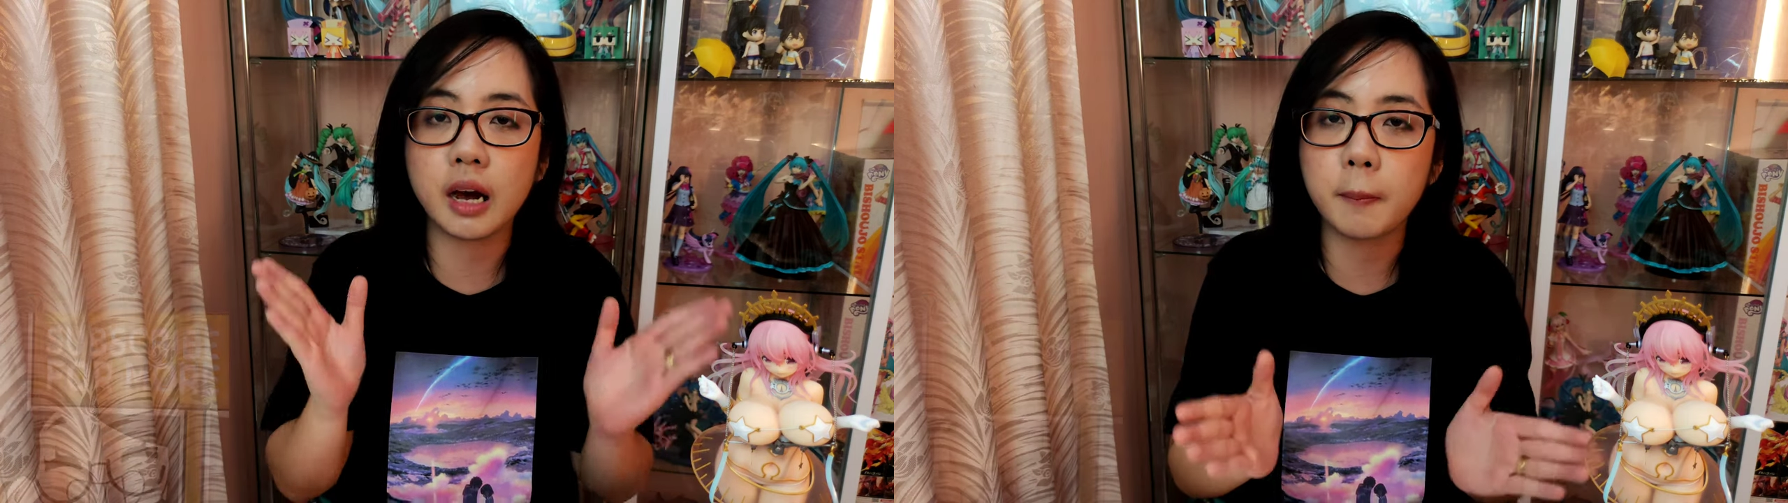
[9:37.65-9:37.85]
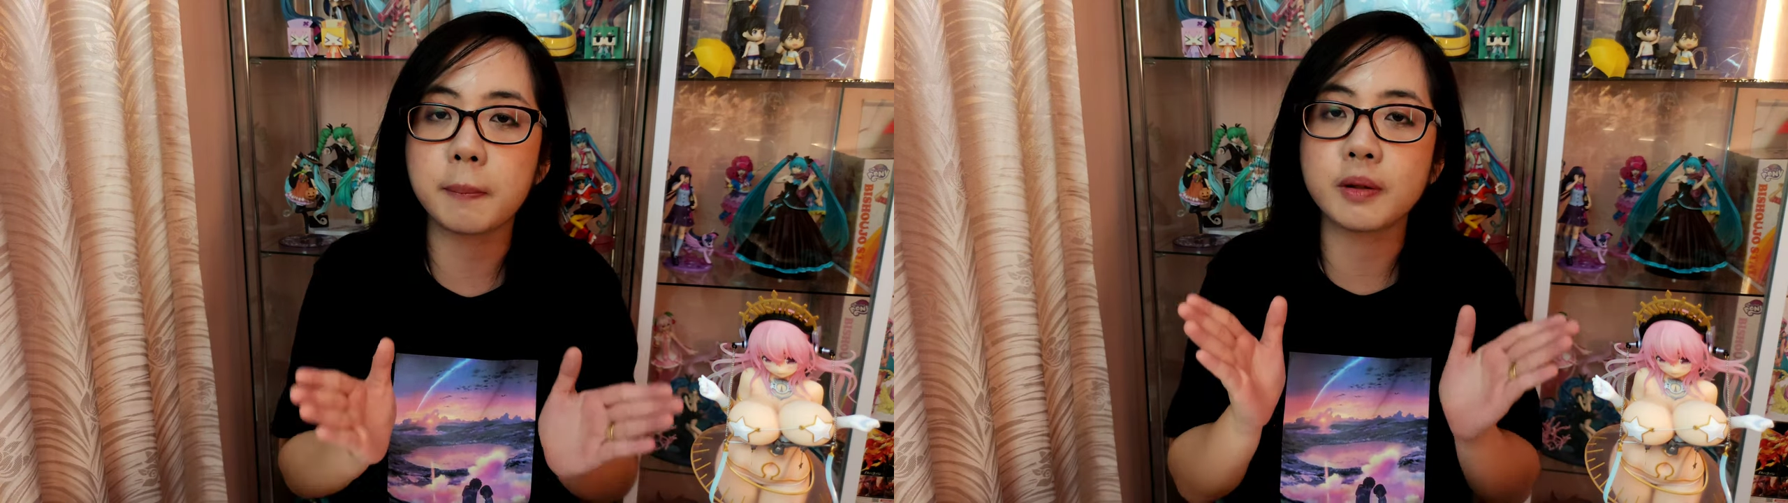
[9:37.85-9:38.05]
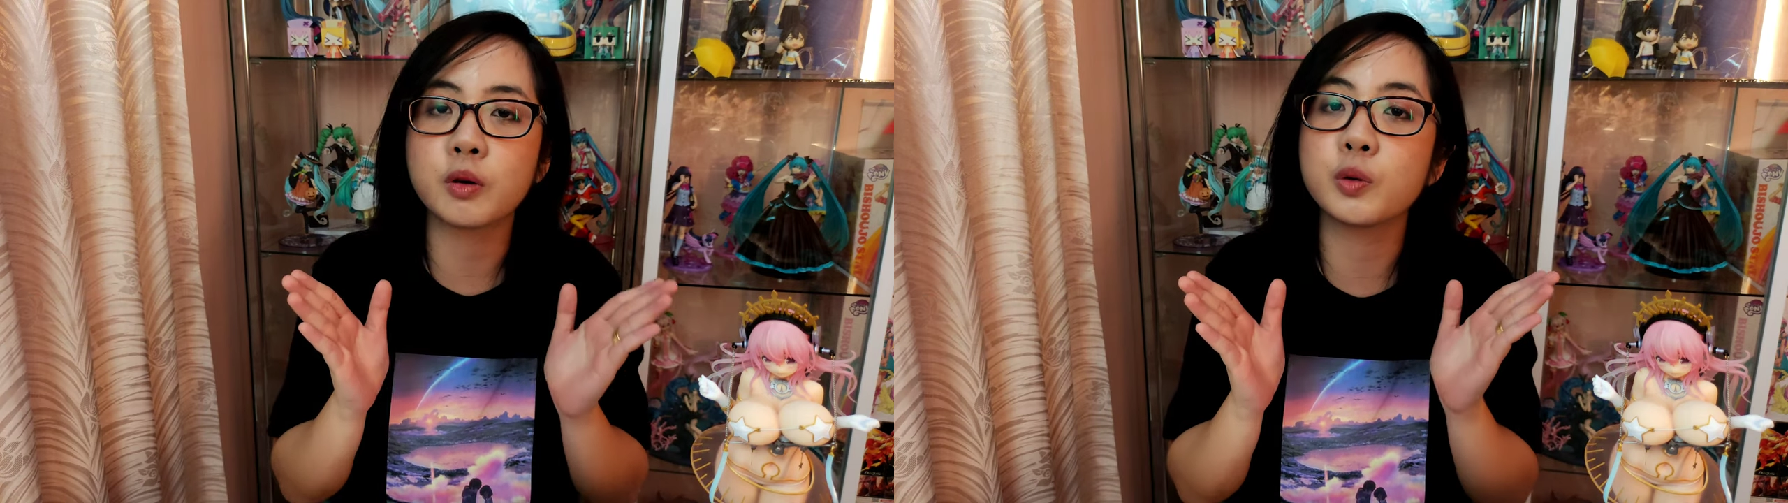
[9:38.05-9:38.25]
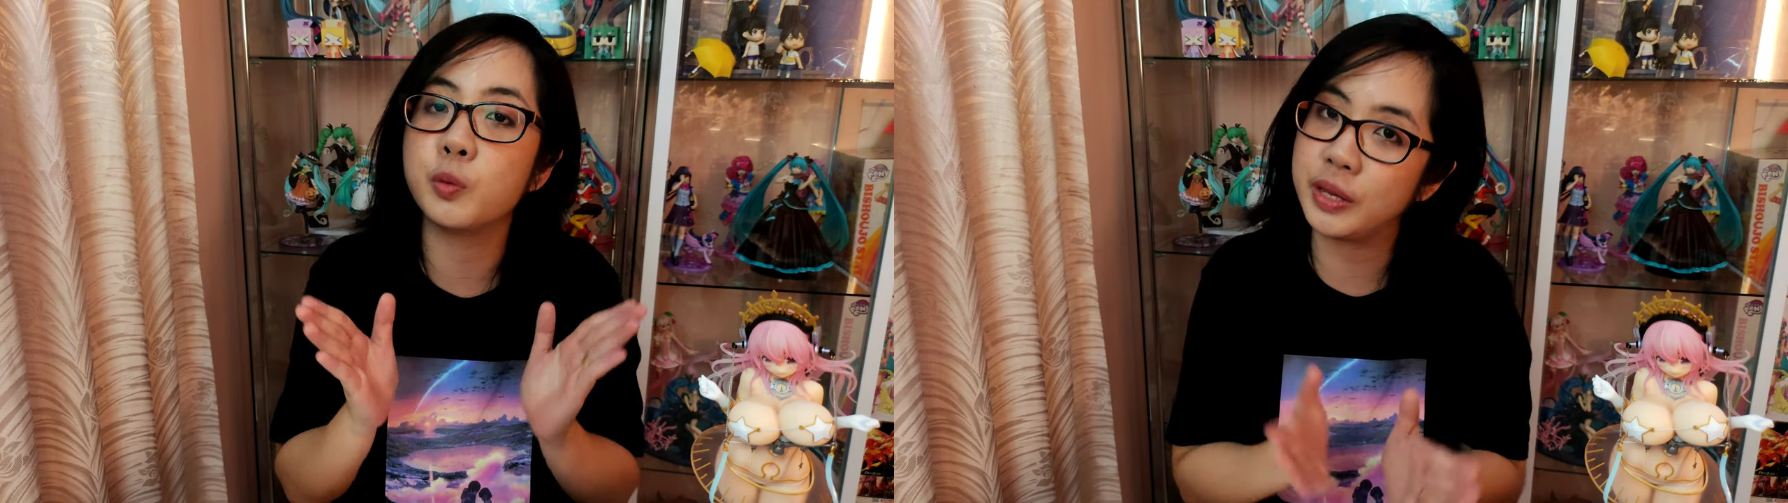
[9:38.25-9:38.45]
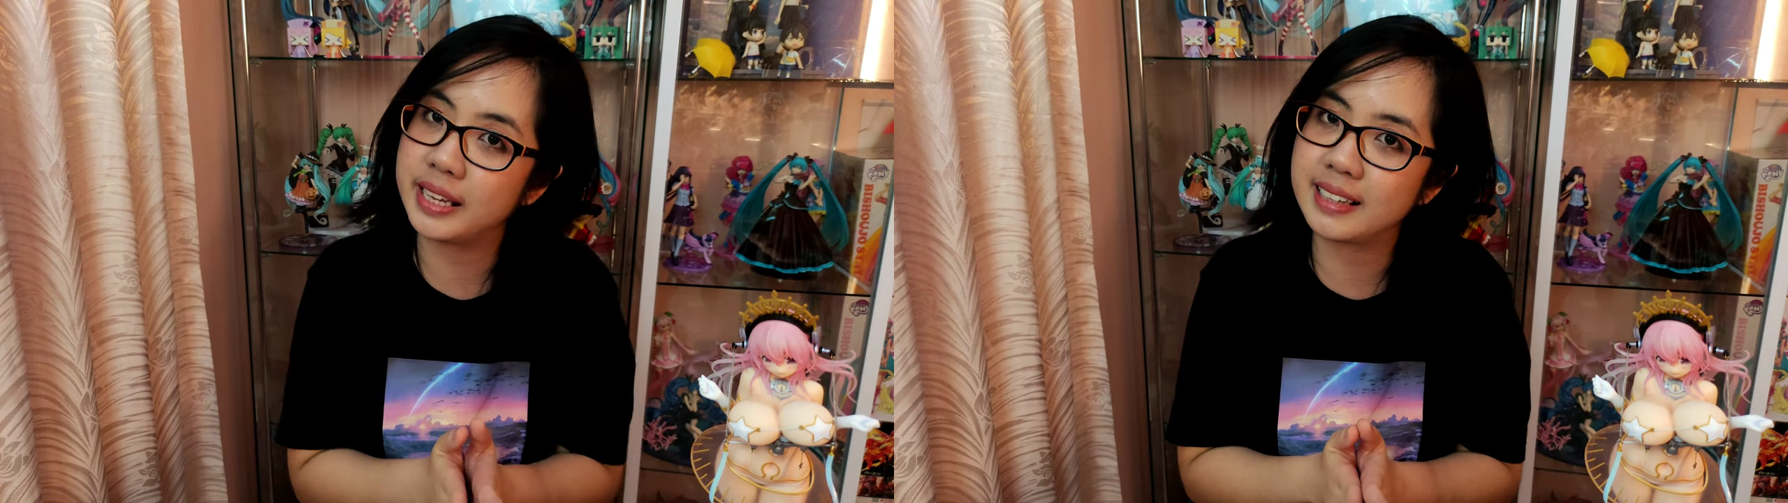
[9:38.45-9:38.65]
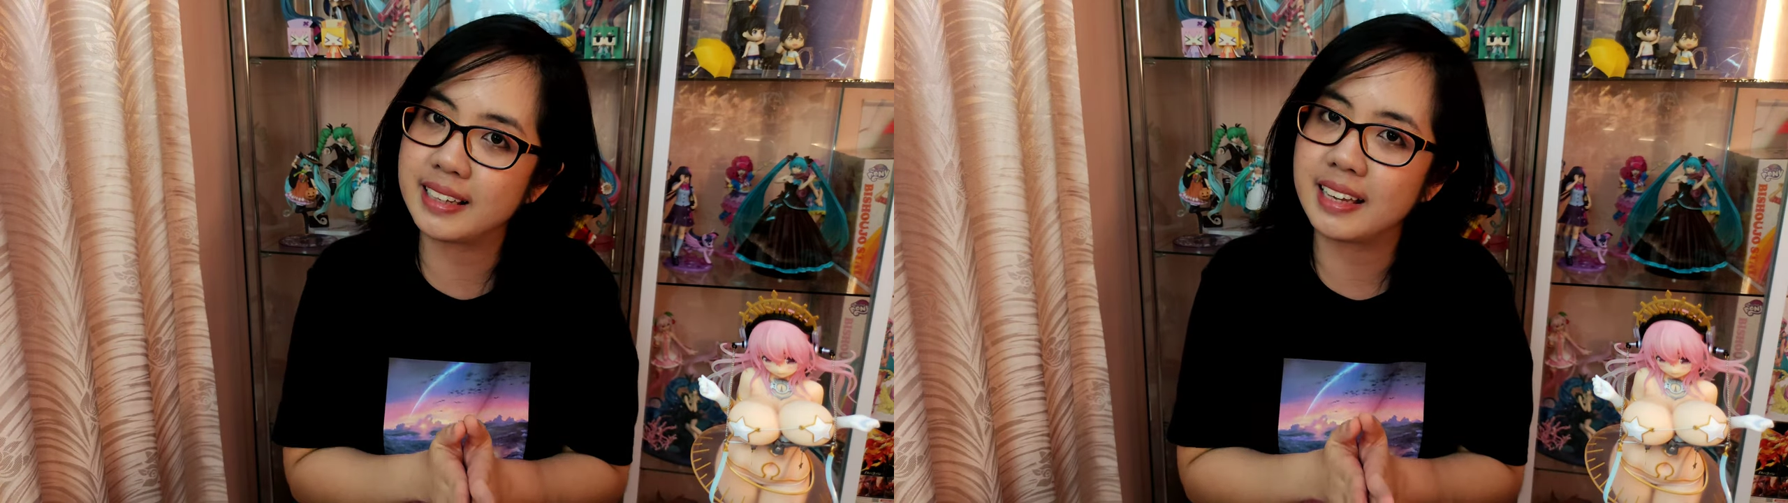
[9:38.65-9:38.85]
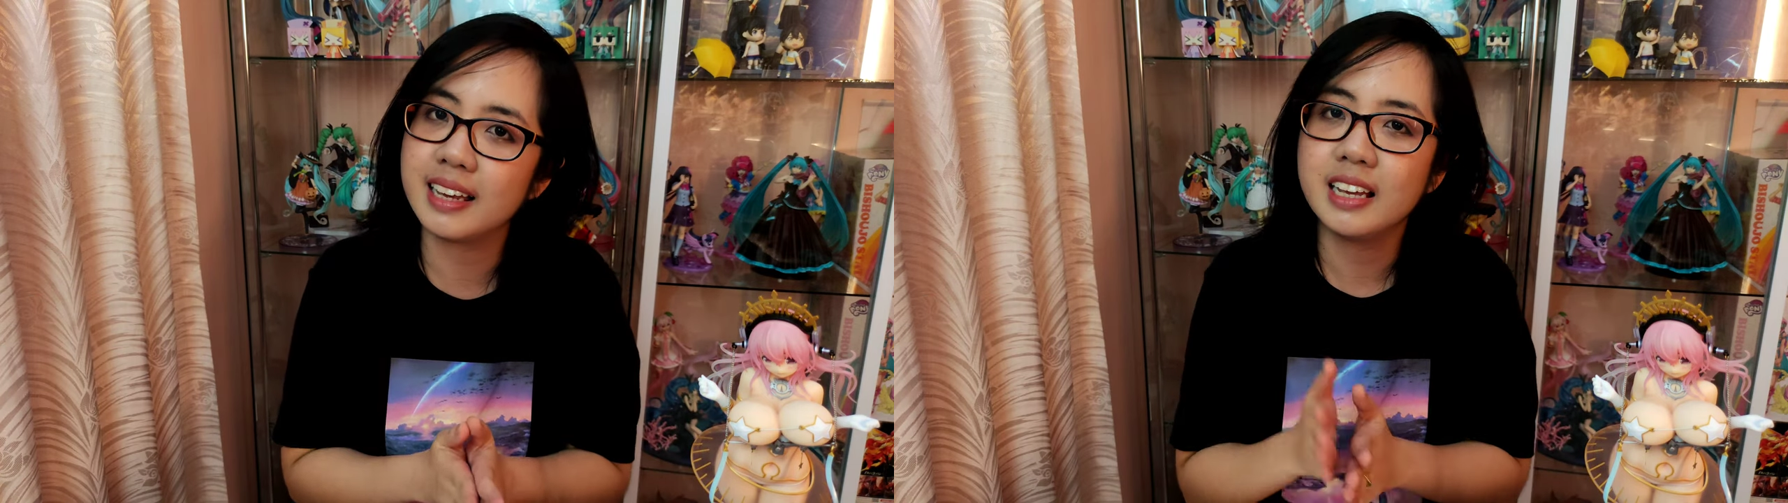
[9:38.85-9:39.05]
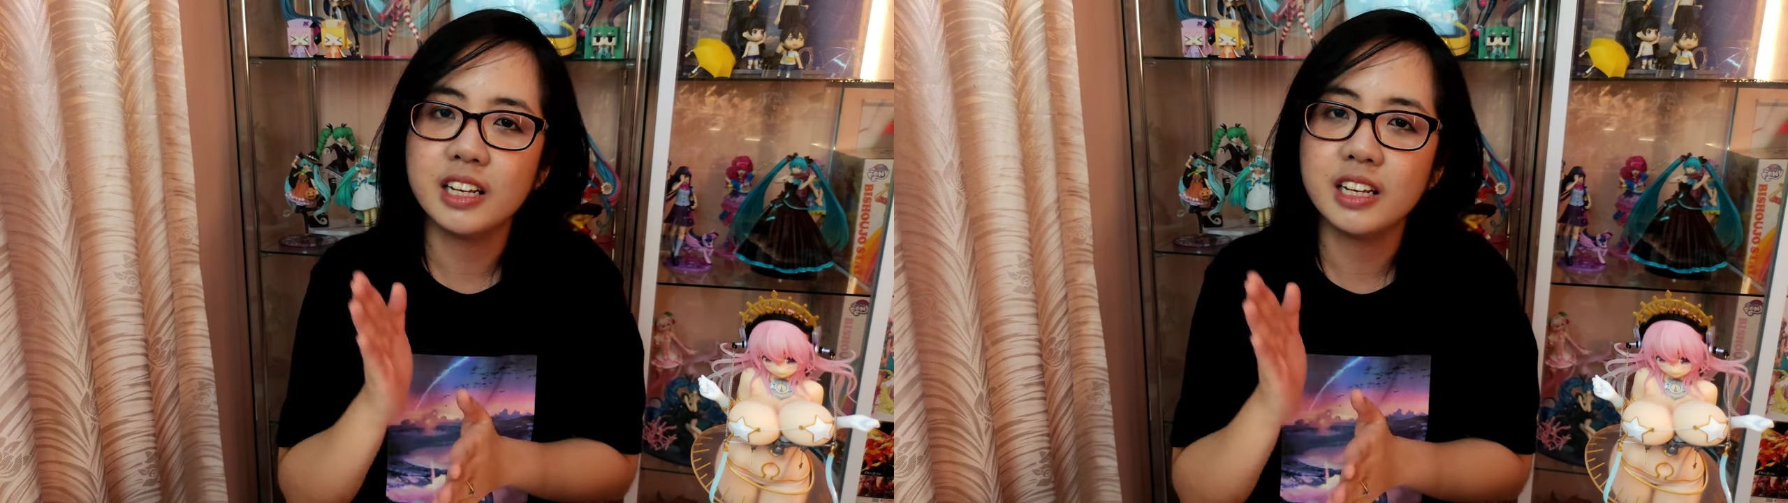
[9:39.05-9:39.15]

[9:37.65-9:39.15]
upload weekly.